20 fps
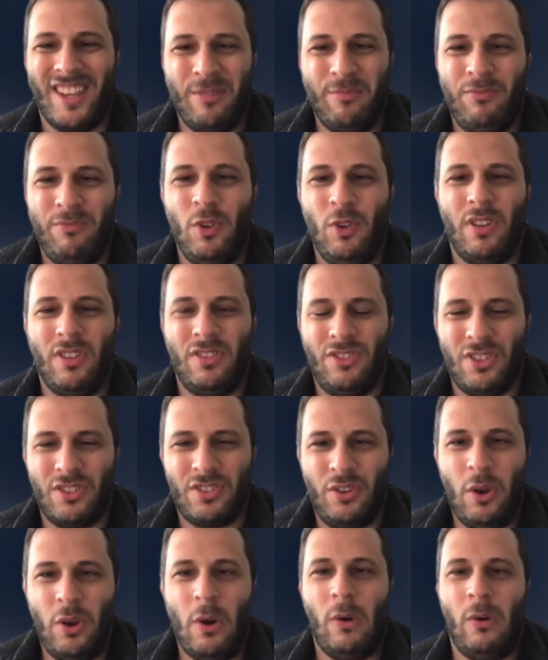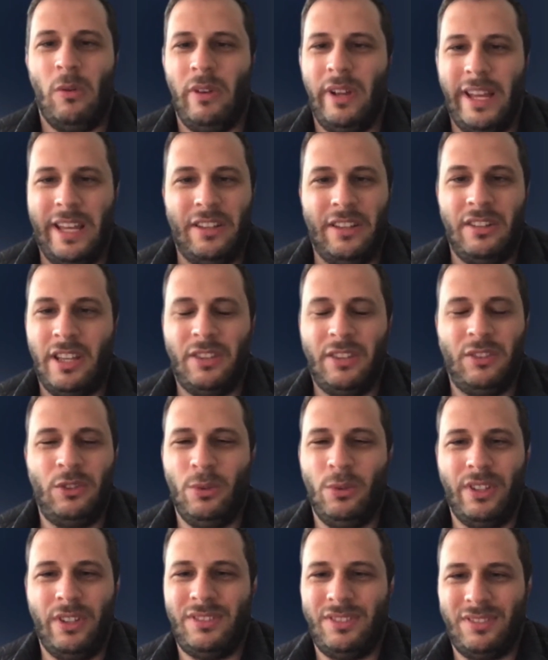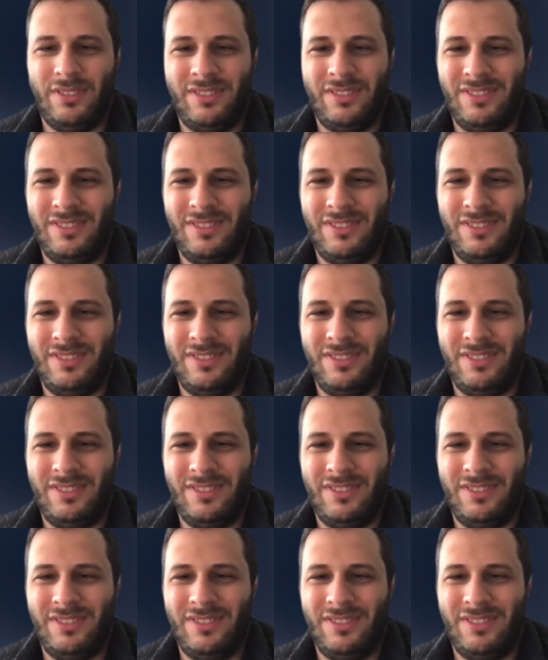You can just go and do it.